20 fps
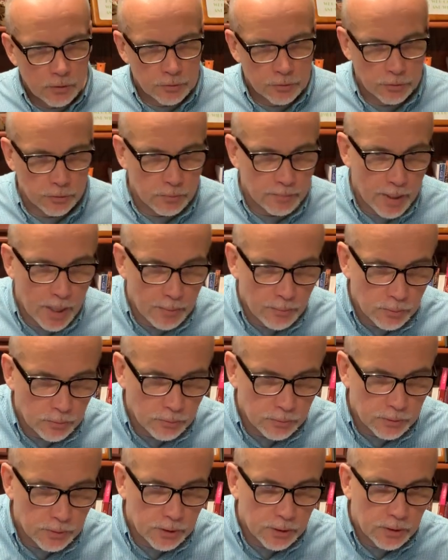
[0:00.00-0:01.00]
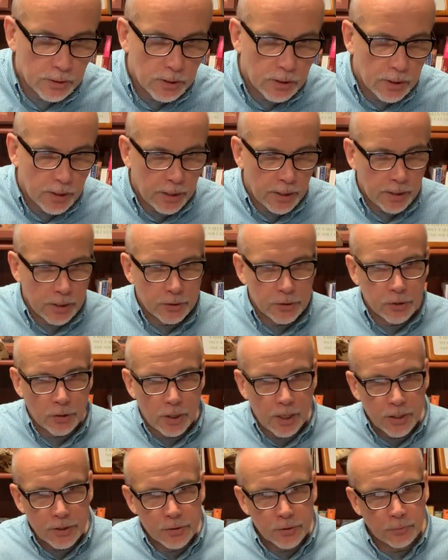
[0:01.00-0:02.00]
Zerubbabel and
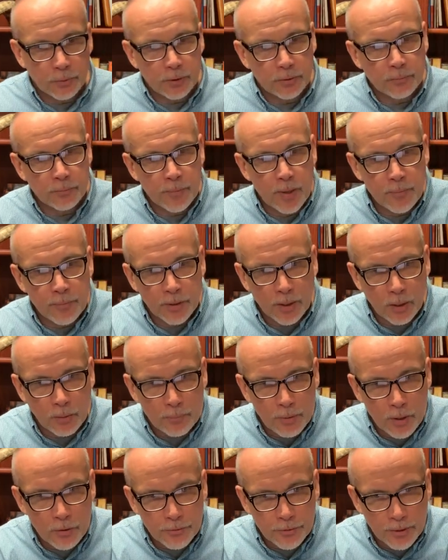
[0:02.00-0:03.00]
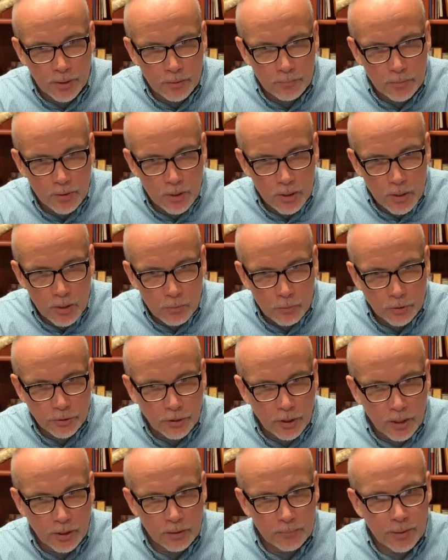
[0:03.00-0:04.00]
Joshua. Remember now, both of them we're
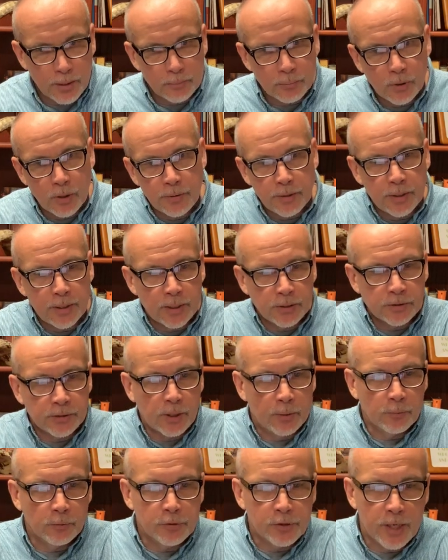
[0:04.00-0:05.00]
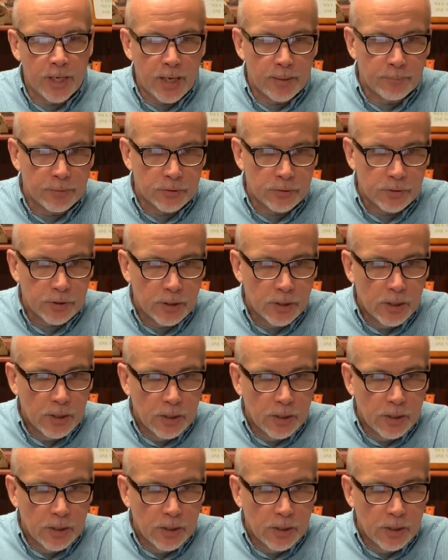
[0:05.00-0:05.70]
talking about probably in the next couple chapters.